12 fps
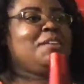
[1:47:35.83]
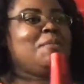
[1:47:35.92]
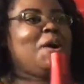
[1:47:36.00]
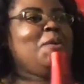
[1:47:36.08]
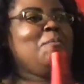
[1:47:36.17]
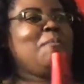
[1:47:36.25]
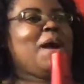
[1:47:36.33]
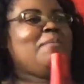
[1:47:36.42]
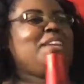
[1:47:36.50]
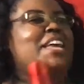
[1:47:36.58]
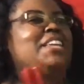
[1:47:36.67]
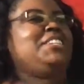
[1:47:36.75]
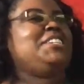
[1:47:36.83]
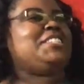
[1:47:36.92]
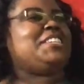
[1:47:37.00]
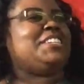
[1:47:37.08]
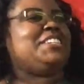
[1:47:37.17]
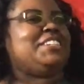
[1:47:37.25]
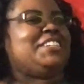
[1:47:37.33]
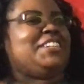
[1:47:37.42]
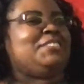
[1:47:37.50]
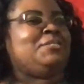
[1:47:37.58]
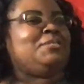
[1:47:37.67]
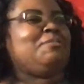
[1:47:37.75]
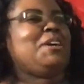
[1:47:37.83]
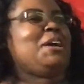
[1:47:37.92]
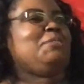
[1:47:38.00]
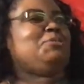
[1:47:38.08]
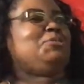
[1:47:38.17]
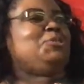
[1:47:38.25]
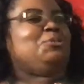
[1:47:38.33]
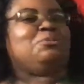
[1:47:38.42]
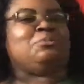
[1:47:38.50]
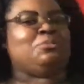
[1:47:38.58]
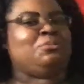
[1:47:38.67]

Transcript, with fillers: Oh, Mama, that was good. Well, shoot.